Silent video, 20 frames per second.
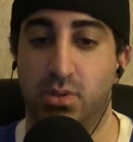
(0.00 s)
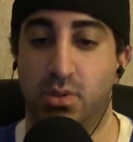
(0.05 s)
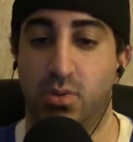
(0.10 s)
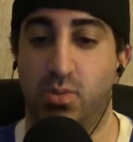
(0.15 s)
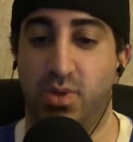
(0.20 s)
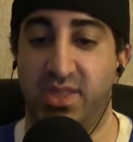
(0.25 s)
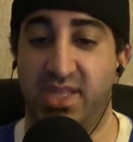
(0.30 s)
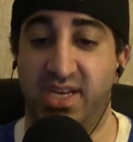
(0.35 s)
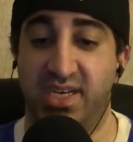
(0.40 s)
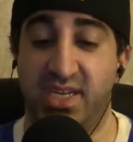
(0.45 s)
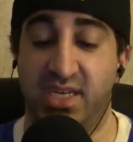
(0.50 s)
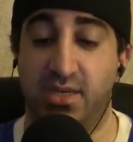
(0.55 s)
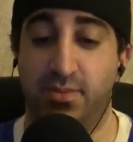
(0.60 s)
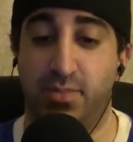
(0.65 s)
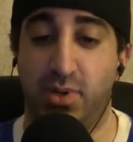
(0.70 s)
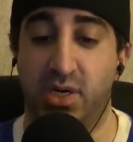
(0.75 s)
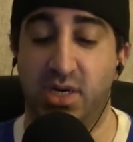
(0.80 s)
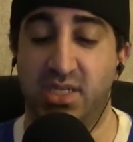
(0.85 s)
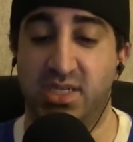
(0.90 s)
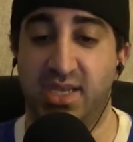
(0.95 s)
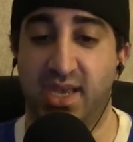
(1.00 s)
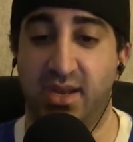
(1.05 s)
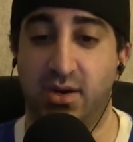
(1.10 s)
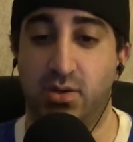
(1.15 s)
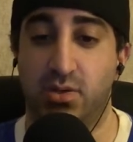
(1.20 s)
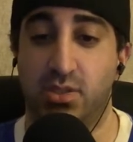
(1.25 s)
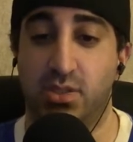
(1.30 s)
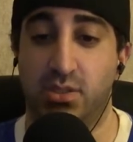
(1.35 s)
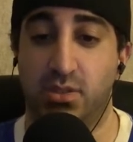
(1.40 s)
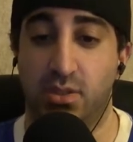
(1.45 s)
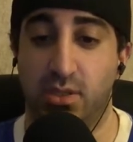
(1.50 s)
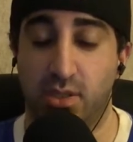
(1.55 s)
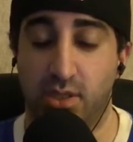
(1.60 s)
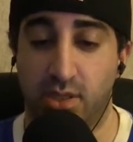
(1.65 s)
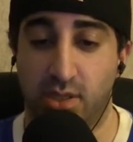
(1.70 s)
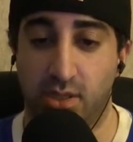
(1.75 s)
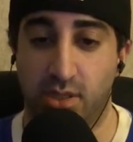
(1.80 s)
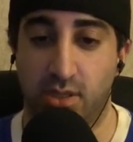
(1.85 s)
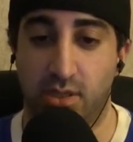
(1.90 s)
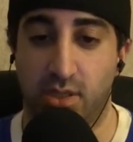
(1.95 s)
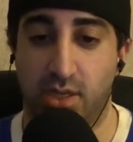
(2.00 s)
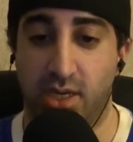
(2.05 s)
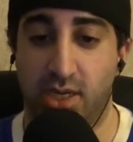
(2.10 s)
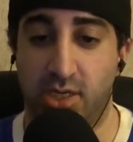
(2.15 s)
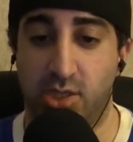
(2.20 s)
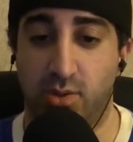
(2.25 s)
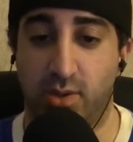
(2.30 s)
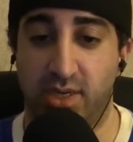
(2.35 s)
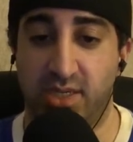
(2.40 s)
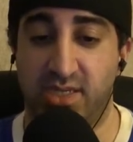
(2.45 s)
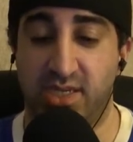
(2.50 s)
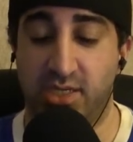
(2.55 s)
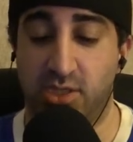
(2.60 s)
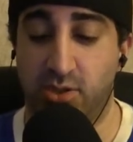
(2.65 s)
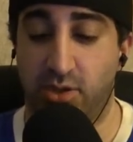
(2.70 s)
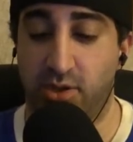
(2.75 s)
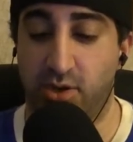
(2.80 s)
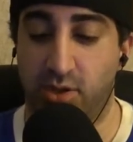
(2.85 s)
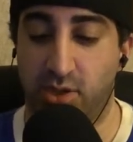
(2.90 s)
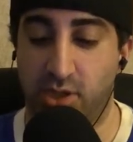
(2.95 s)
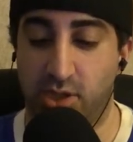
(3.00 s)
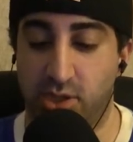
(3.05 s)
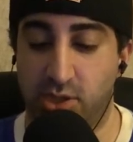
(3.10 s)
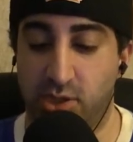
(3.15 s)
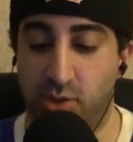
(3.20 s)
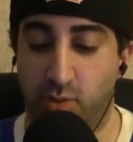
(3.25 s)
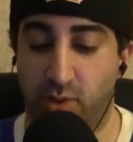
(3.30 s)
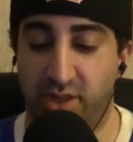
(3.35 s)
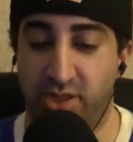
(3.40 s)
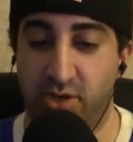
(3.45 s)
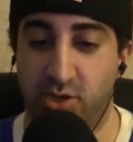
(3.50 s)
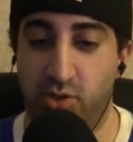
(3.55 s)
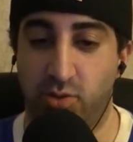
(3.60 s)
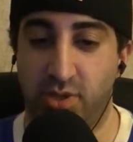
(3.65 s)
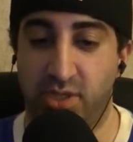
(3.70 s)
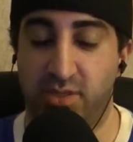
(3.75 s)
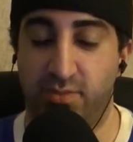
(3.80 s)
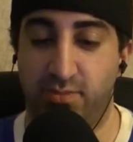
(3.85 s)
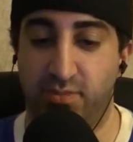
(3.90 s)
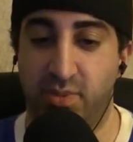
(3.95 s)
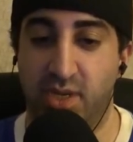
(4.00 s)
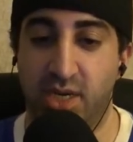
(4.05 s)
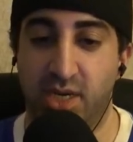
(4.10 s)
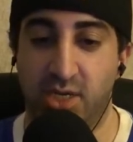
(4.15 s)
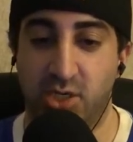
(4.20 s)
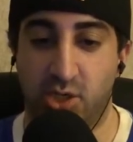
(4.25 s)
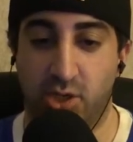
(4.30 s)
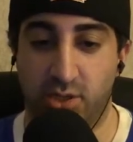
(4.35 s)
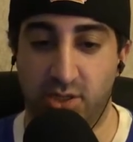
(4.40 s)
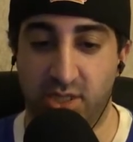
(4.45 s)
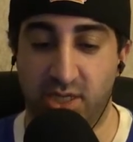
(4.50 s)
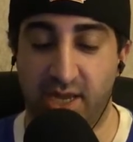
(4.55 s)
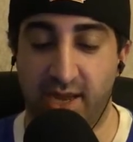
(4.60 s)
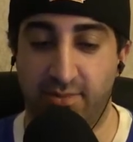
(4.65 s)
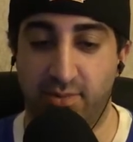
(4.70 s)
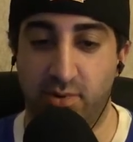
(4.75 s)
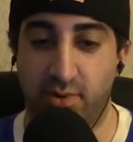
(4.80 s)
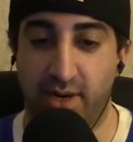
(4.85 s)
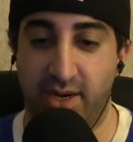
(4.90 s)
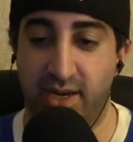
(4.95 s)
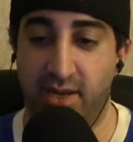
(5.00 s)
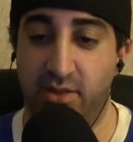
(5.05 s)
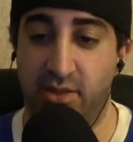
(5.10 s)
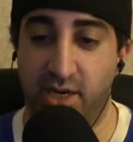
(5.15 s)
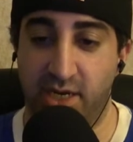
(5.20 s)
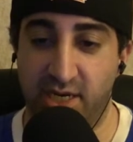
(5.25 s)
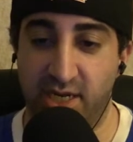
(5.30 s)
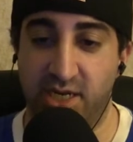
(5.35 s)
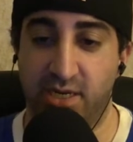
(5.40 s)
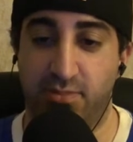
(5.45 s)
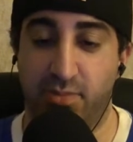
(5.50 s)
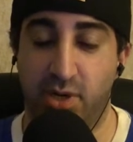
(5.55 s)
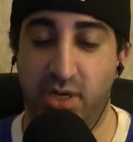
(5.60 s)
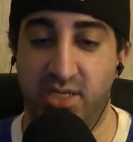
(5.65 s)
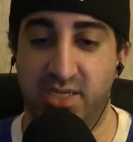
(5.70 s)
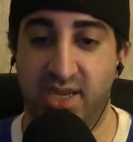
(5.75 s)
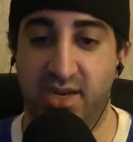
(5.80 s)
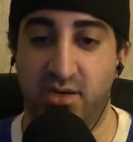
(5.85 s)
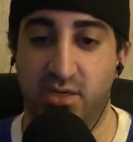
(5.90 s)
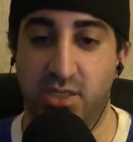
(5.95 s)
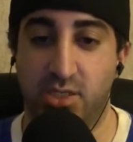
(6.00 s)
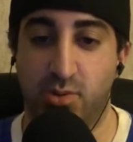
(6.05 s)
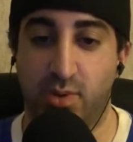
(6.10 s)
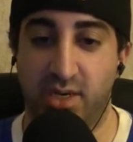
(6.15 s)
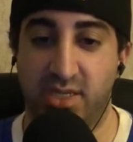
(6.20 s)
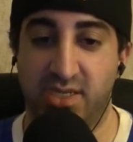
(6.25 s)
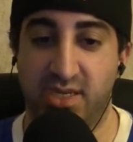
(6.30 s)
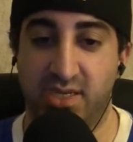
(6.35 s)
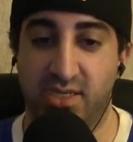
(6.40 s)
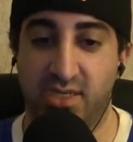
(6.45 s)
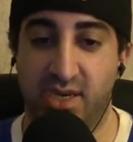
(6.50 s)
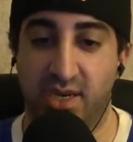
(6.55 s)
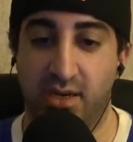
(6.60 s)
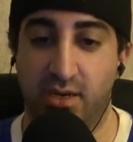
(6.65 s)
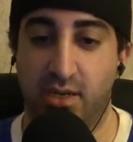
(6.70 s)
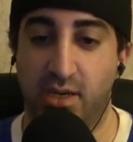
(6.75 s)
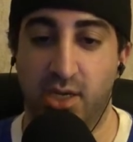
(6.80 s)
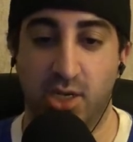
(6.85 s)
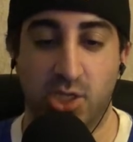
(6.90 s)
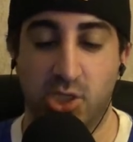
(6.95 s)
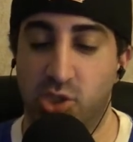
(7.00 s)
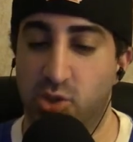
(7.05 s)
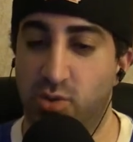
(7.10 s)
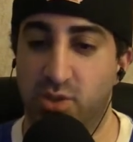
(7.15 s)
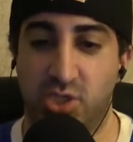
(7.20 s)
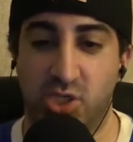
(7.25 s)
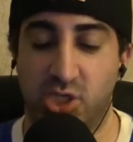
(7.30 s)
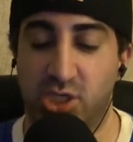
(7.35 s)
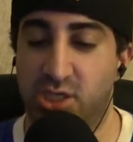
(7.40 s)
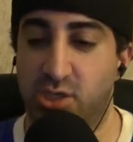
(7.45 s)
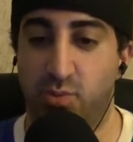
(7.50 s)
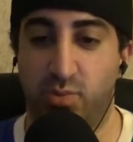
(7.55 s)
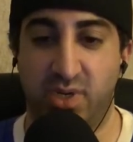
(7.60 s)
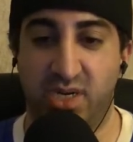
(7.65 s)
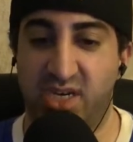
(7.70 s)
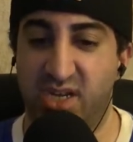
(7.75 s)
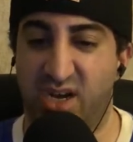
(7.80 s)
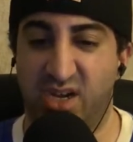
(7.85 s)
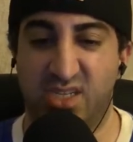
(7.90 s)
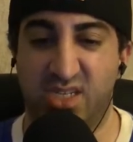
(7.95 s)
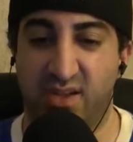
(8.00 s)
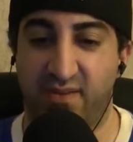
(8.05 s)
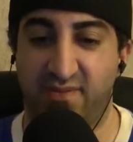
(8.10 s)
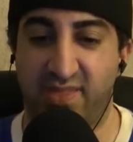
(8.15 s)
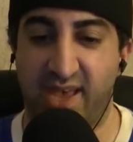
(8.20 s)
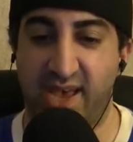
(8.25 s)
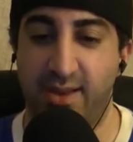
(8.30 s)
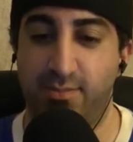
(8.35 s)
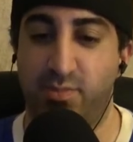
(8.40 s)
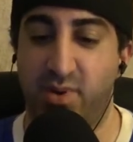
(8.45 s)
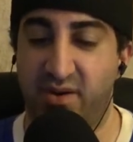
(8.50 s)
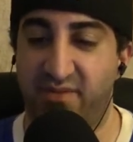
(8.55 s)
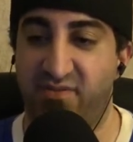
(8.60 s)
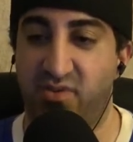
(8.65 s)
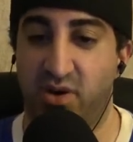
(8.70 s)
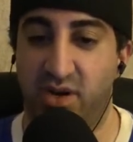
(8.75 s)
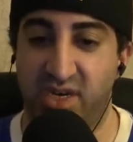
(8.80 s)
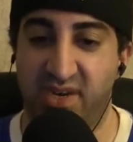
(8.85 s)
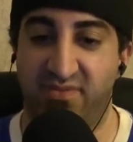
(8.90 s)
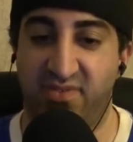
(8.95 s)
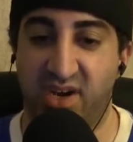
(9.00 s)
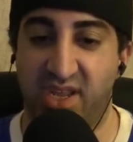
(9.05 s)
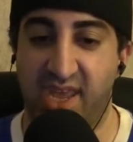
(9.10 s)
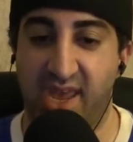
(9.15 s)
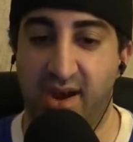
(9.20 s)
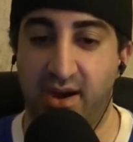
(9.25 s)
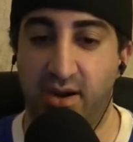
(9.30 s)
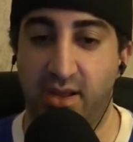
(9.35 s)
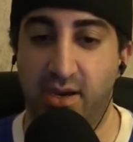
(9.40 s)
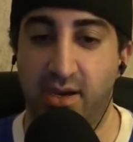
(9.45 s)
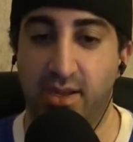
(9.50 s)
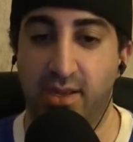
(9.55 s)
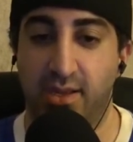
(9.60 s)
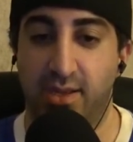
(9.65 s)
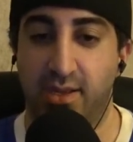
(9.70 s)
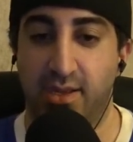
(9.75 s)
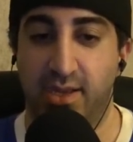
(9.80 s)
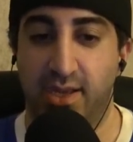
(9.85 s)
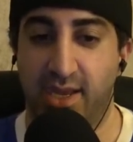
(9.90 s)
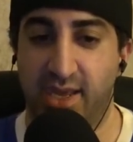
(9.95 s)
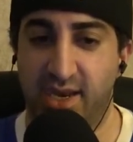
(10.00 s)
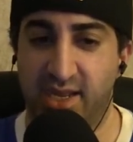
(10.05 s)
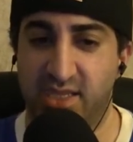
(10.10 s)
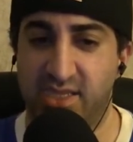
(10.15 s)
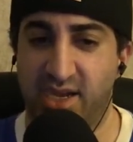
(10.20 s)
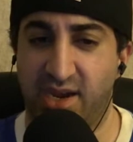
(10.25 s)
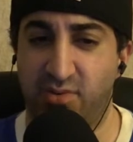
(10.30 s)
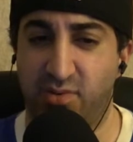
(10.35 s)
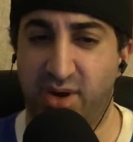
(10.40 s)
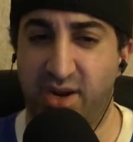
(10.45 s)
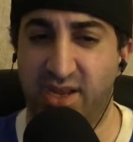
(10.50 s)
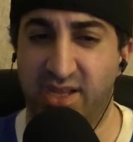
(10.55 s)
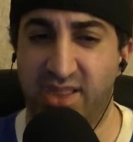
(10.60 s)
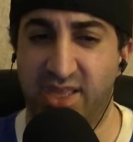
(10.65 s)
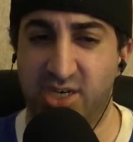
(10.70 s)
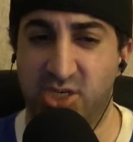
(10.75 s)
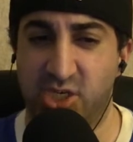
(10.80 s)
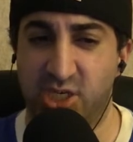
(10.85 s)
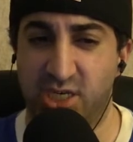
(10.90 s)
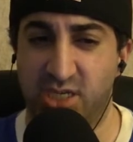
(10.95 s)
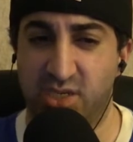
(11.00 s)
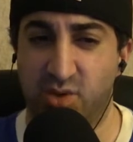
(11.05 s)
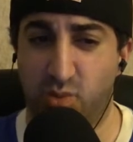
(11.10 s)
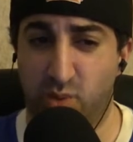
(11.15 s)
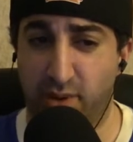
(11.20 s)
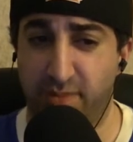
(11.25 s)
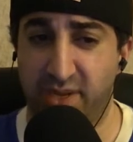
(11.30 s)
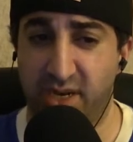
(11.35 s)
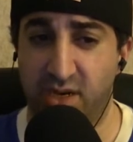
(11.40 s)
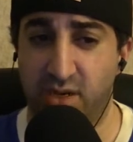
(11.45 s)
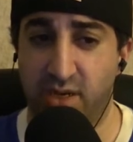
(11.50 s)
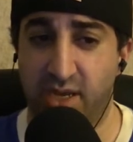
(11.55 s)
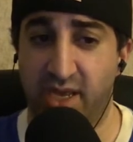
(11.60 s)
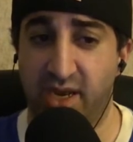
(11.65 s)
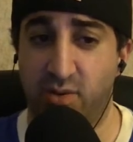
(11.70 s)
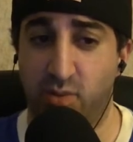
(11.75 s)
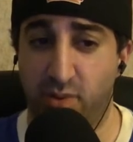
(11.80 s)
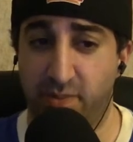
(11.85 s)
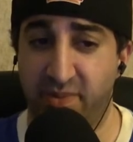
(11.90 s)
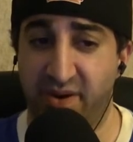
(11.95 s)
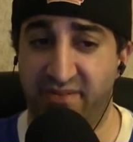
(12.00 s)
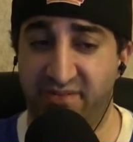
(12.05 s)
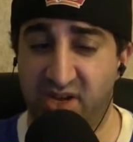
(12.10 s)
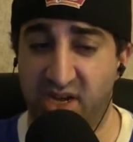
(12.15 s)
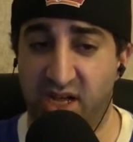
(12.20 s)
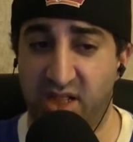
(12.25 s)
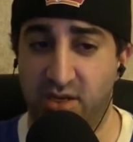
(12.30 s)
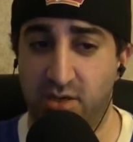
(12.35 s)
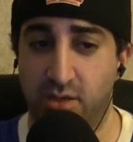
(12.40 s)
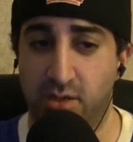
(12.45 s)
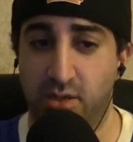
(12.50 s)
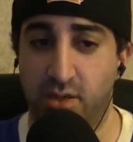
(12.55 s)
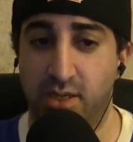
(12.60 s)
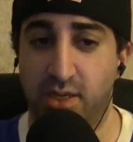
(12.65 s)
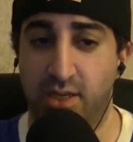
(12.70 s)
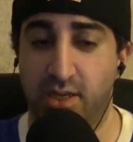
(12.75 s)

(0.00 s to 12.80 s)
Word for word: what they did to Bernie Sanders in 26 so they're so what they're doing to tulsi gabbard right now they did to bernie sanders in 2016 so it's just a redux of that but for a different candidate and it's ironic that she's a woman and a woman of color